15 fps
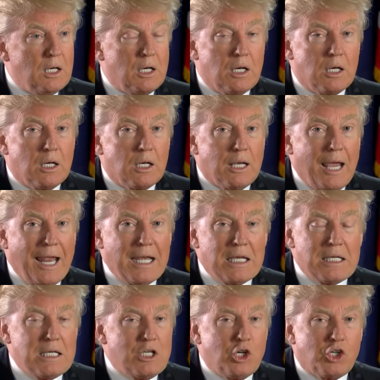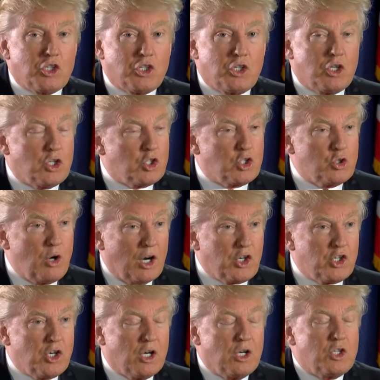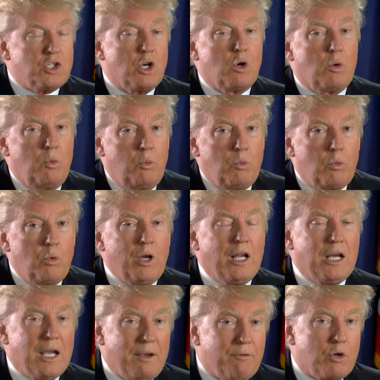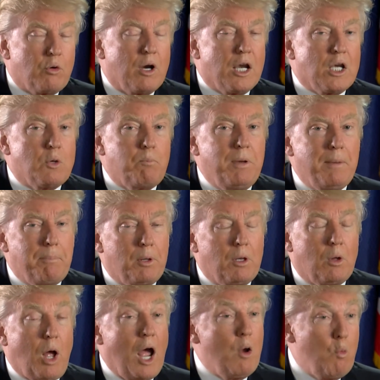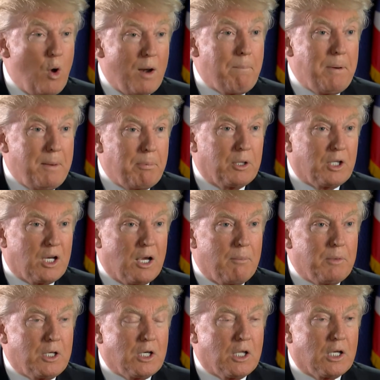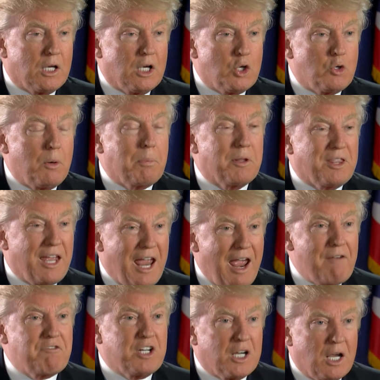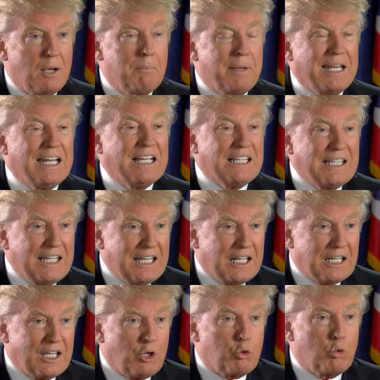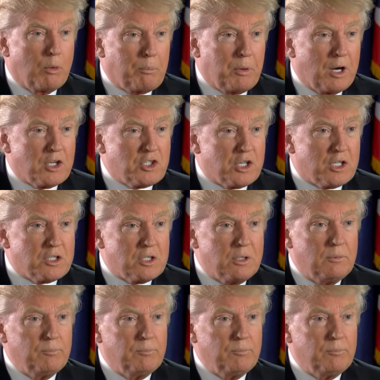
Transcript: uh, and just destruction. So we're going to have it right. People, I want people to come into the country, but they have to come in legally through a process.